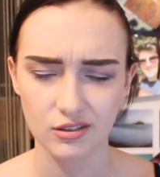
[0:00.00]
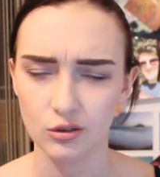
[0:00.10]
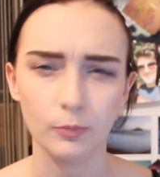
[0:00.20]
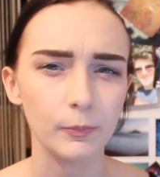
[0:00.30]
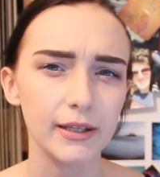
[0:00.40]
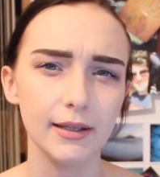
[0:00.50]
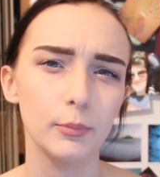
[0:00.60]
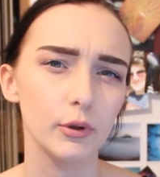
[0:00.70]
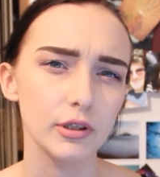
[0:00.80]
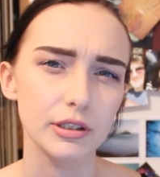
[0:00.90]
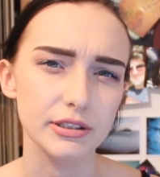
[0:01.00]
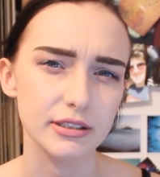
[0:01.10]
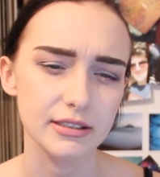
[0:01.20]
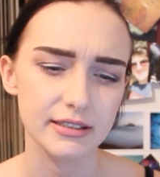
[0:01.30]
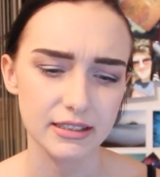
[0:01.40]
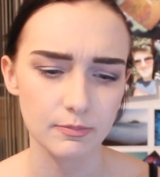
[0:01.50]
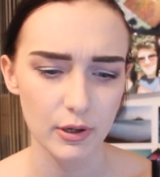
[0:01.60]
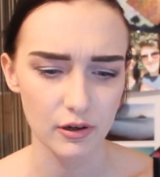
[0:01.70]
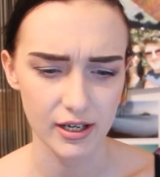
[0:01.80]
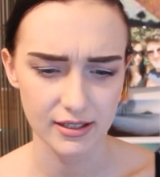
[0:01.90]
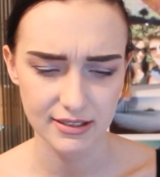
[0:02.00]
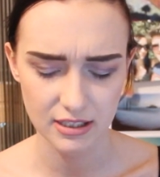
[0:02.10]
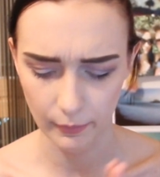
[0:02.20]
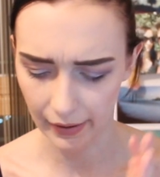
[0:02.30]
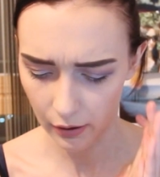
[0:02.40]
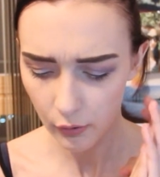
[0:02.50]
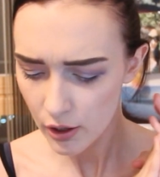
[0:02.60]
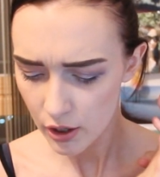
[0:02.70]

or people's spirits somehow